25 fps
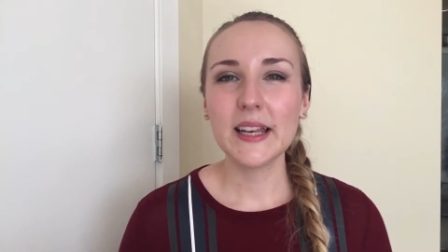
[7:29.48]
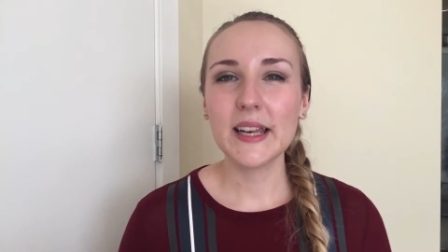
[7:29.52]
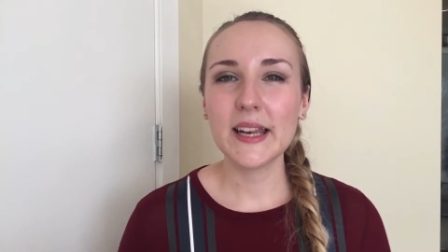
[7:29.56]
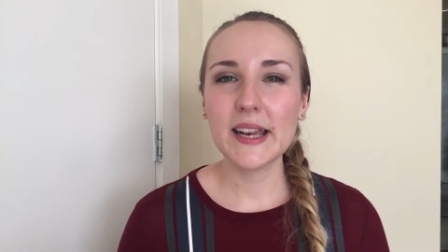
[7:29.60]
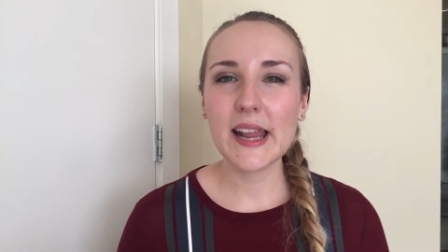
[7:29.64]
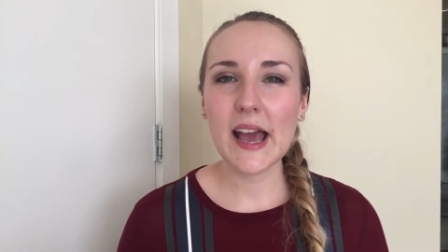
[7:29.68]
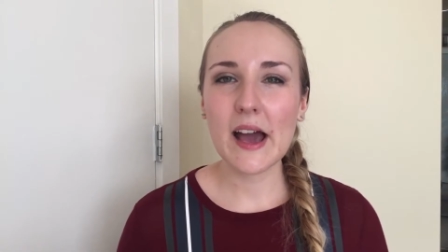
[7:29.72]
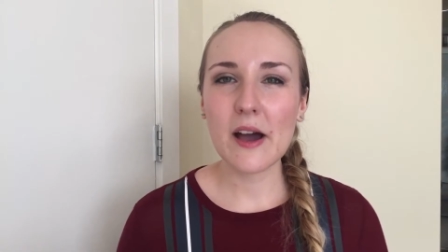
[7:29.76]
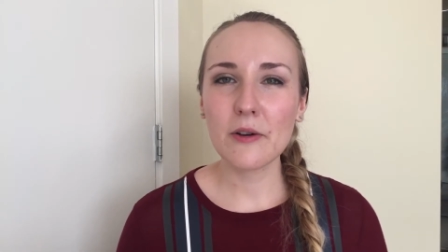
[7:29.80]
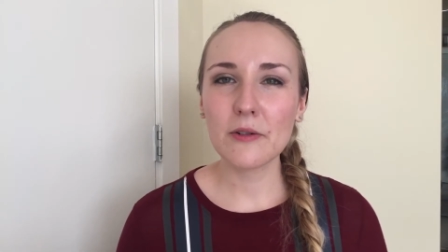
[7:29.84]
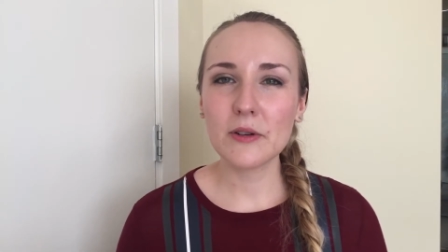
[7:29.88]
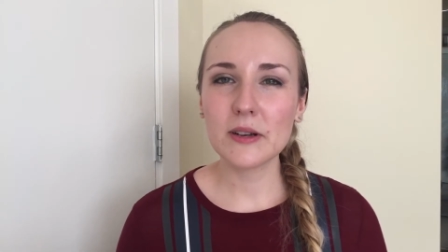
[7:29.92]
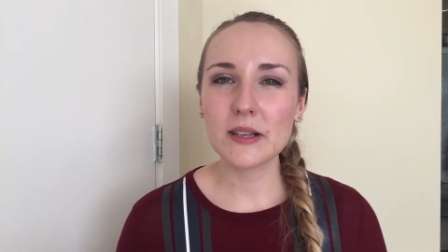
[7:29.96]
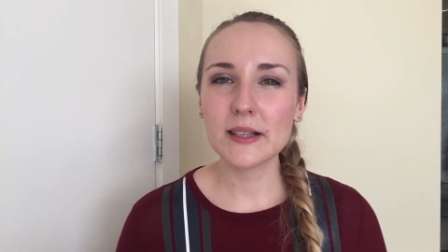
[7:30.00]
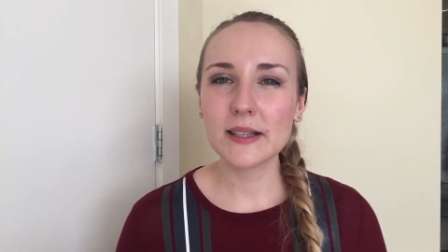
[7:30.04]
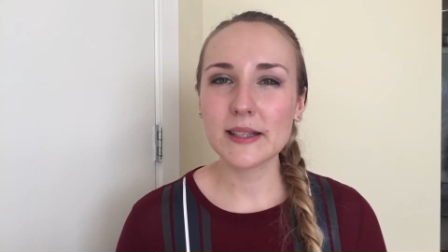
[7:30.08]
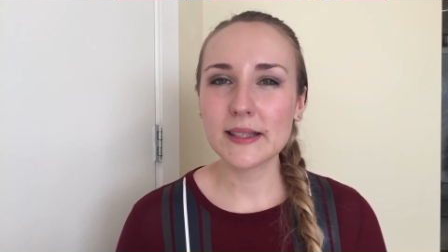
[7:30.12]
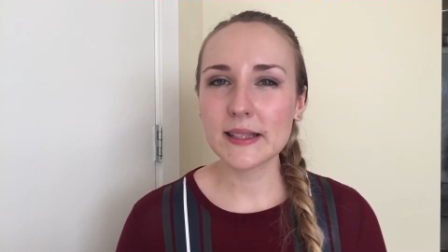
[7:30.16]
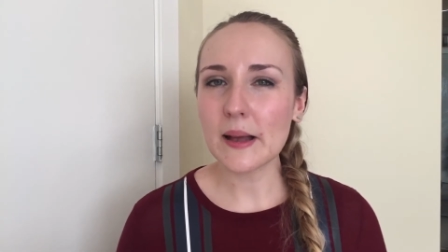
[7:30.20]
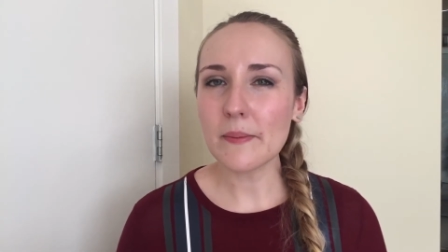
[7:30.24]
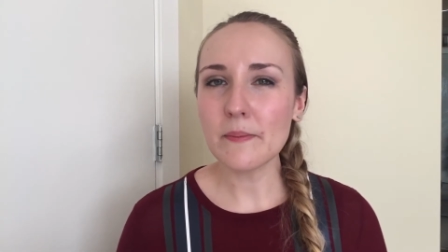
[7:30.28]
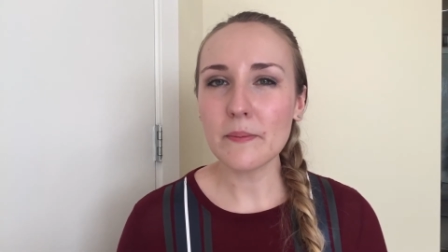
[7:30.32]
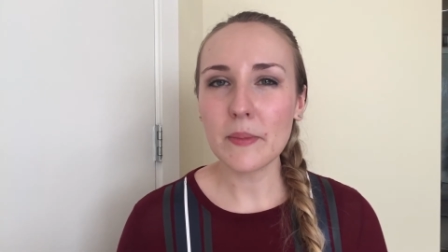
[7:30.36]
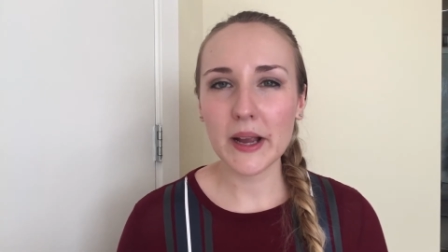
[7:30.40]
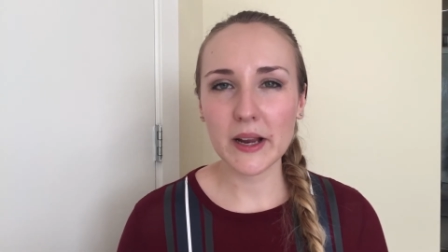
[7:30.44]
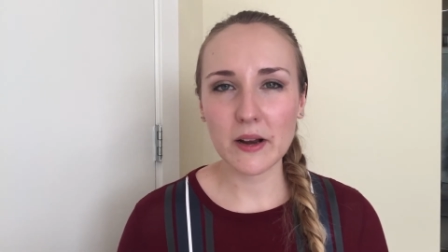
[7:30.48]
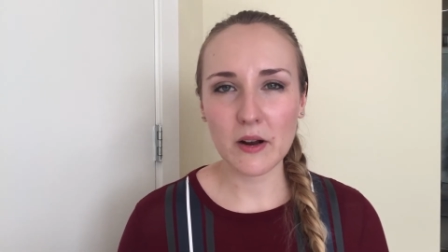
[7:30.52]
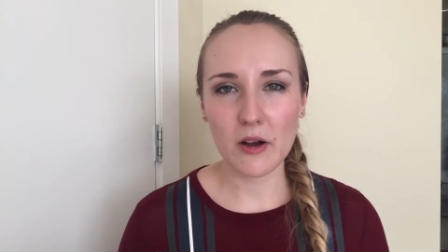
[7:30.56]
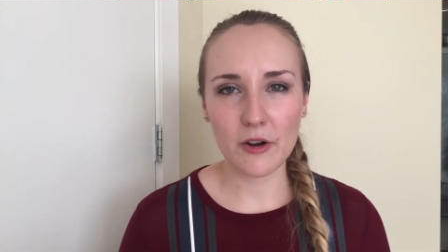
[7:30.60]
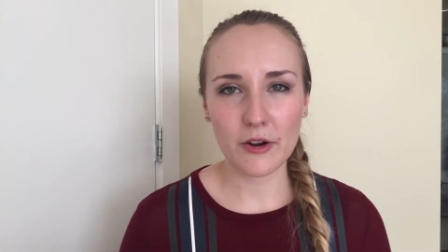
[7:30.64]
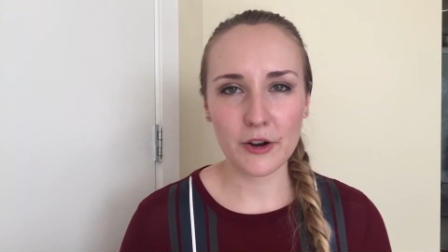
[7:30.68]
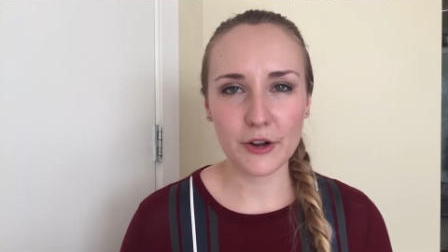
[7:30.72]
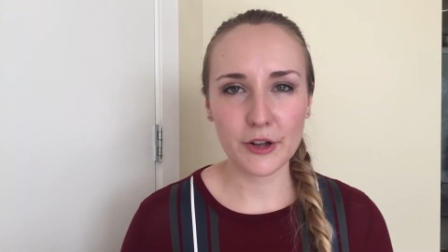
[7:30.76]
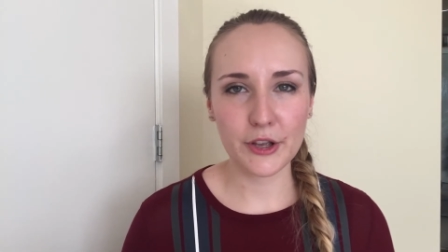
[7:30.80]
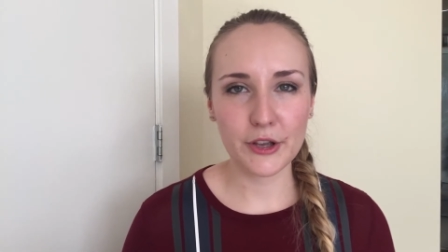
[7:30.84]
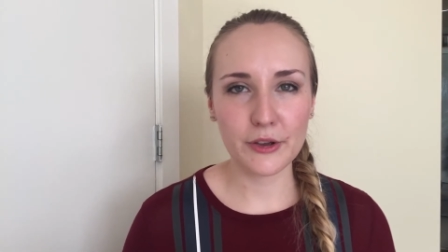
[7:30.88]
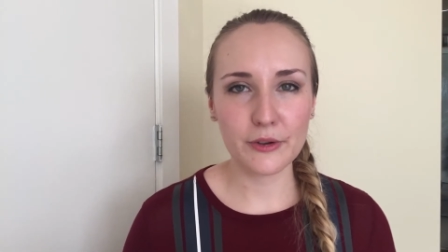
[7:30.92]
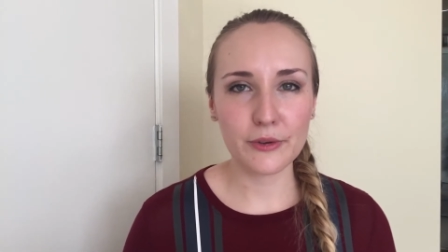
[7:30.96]
Now, some might
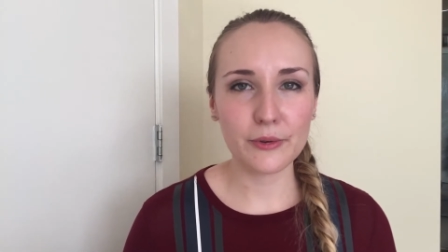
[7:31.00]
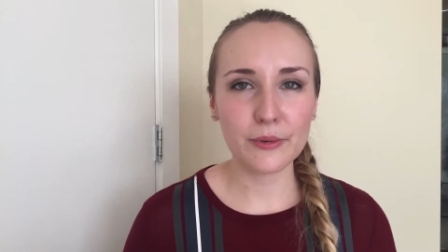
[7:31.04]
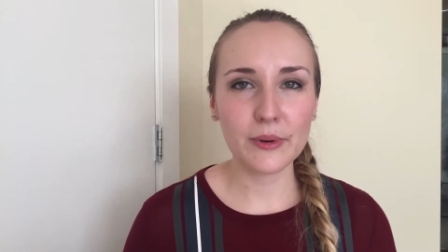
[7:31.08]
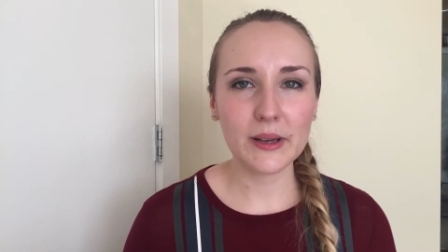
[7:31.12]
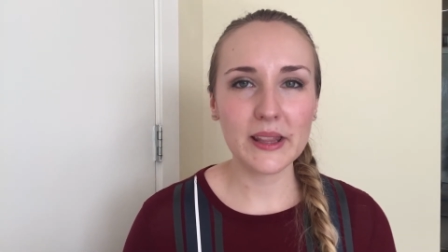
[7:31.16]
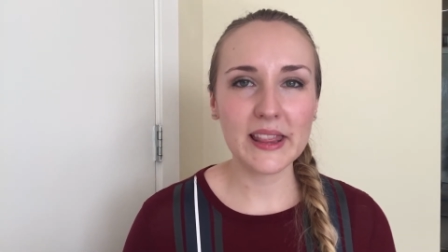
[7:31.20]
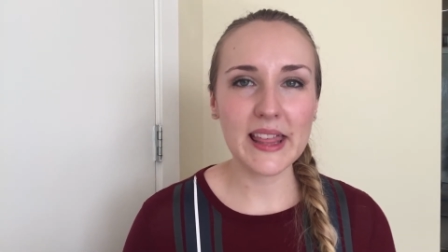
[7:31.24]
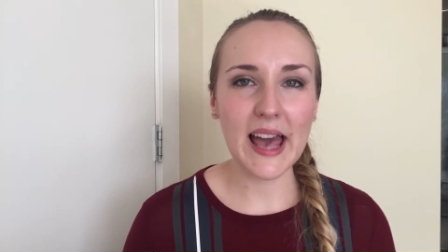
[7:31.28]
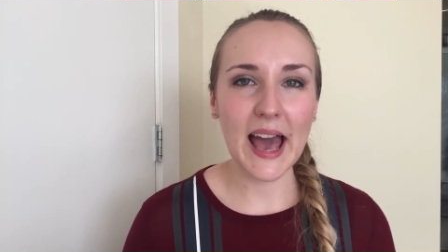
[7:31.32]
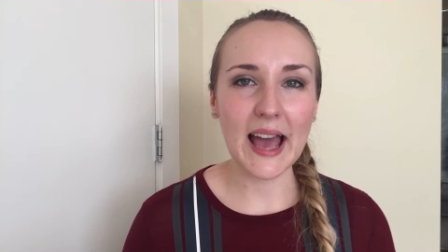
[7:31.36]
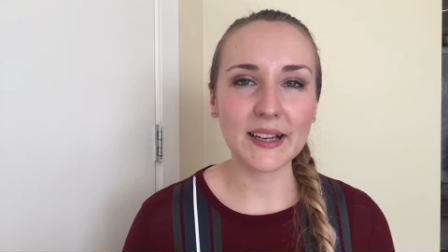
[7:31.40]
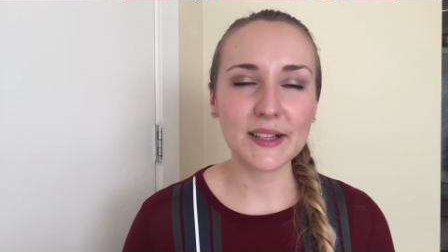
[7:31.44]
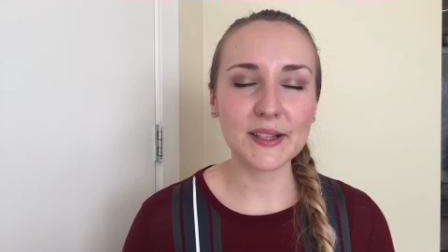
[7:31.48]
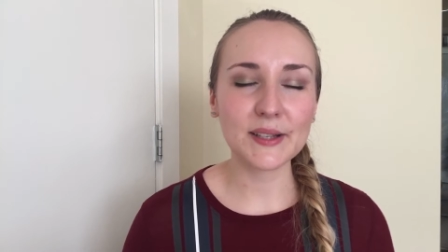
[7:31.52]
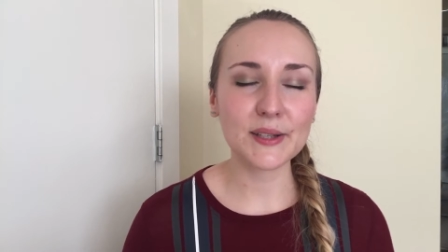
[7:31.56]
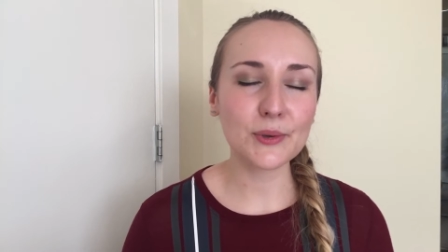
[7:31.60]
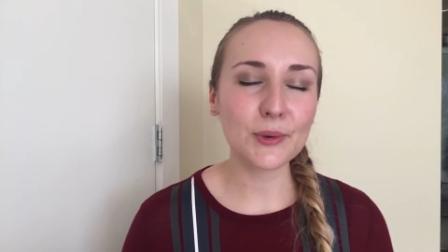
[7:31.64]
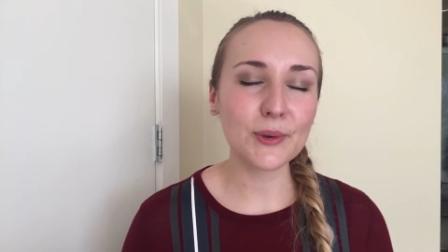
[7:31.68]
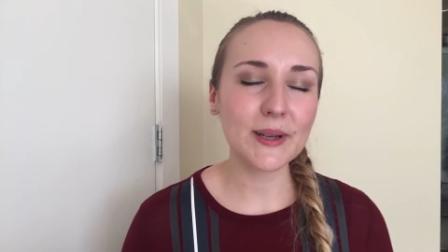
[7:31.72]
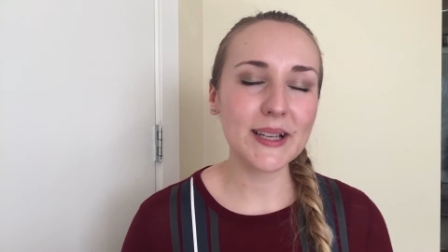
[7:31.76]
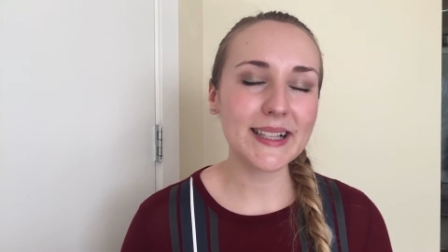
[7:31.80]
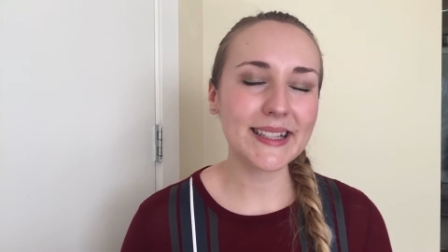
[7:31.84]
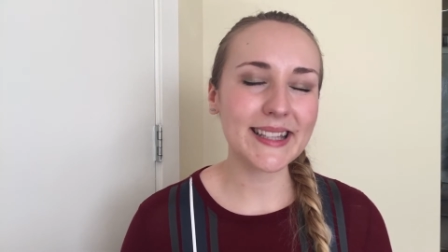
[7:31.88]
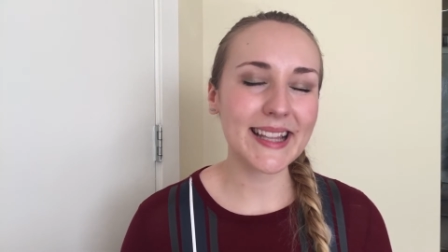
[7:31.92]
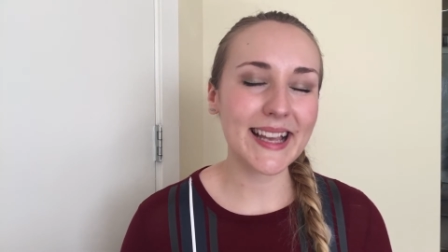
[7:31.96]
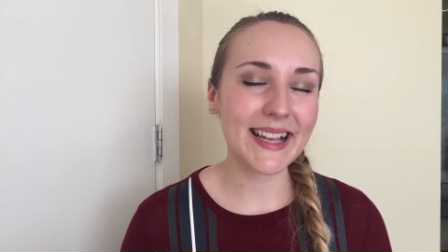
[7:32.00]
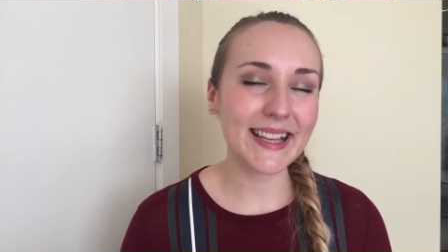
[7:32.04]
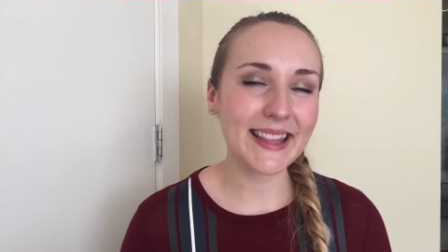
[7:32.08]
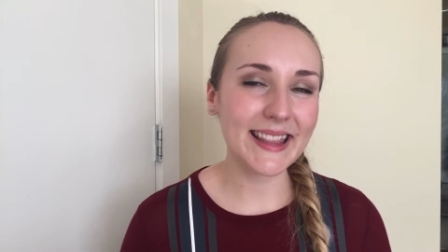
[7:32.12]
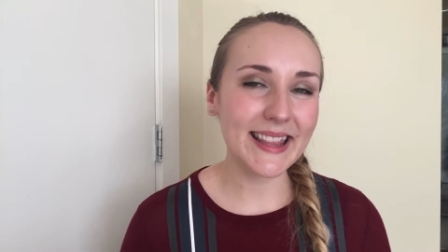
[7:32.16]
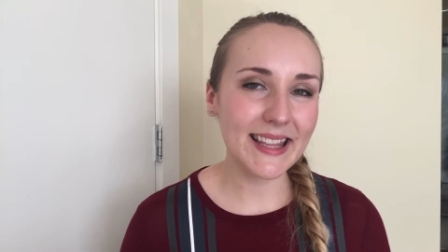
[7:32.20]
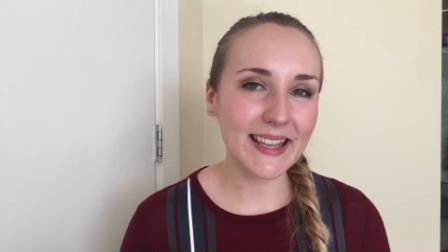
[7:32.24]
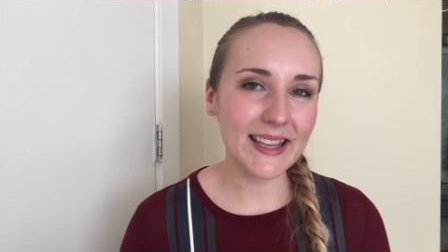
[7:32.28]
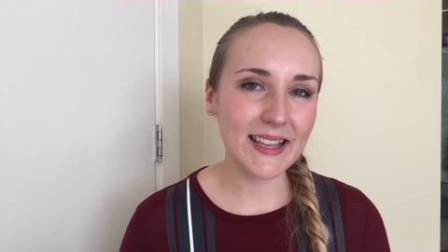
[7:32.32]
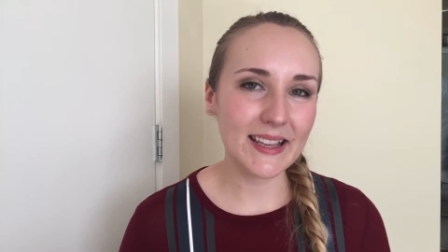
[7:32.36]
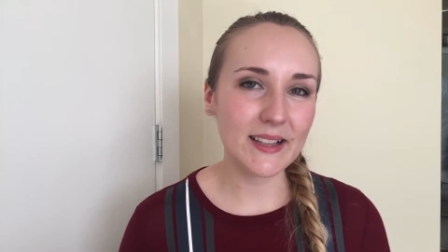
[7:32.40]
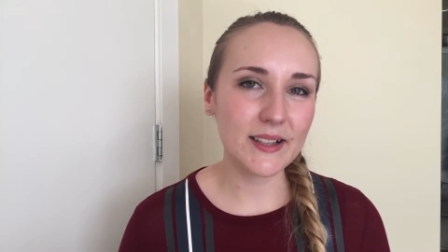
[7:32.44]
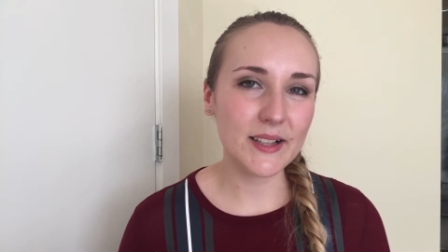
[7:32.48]
argue that stories like
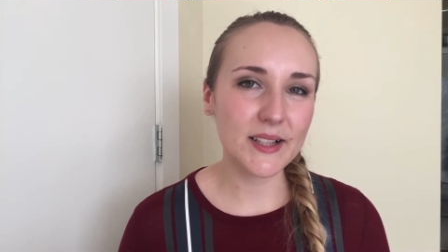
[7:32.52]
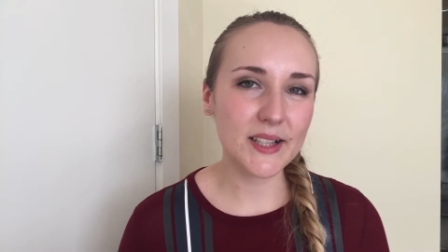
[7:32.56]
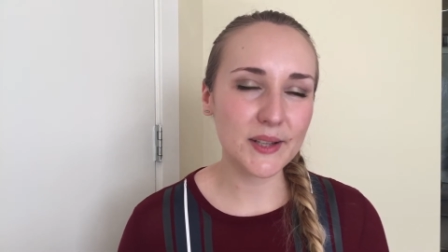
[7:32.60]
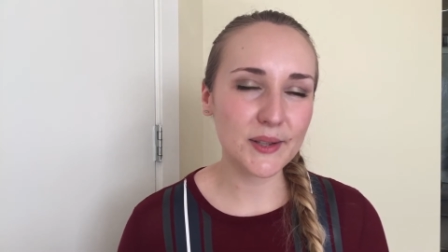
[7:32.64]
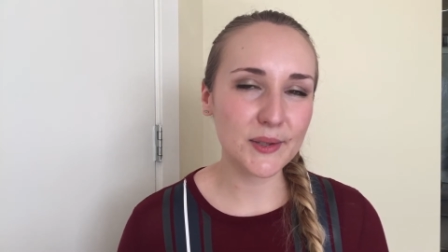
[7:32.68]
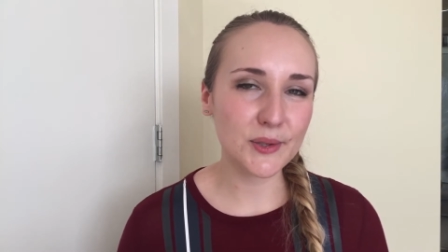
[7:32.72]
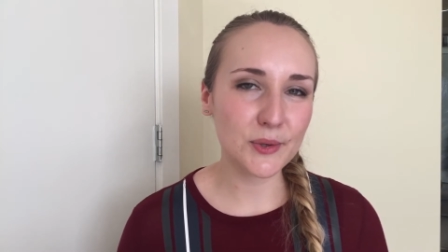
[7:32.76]
these,